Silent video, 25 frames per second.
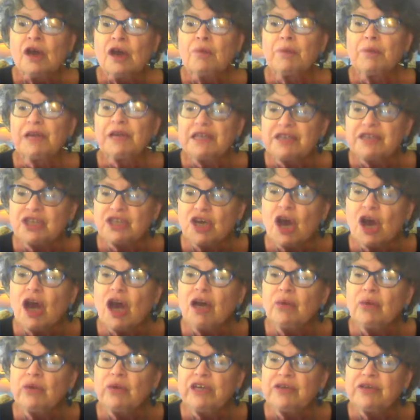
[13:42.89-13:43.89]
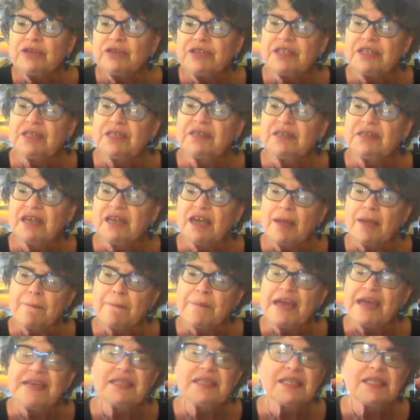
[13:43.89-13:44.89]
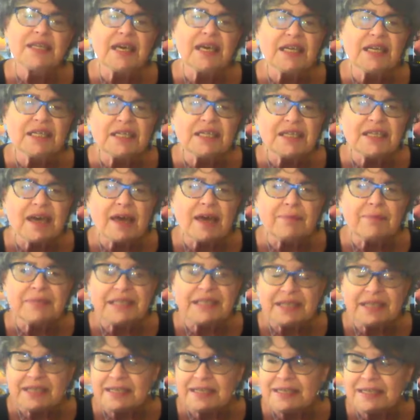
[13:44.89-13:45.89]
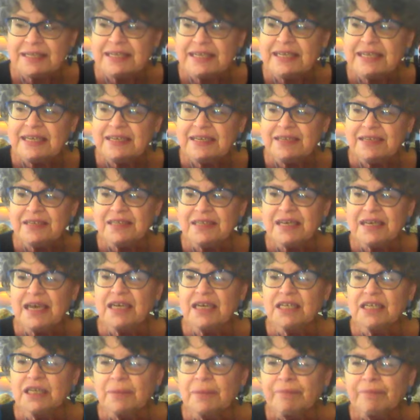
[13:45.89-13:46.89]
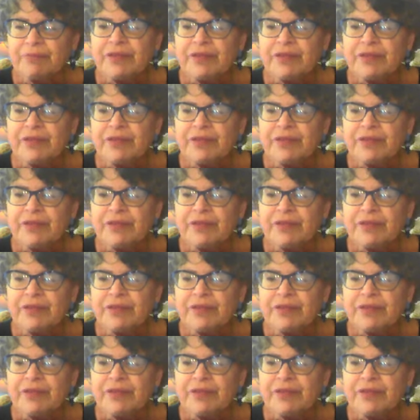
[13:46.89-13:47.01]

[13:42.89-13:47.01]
But a song we used to sing based on Psalm 16 says,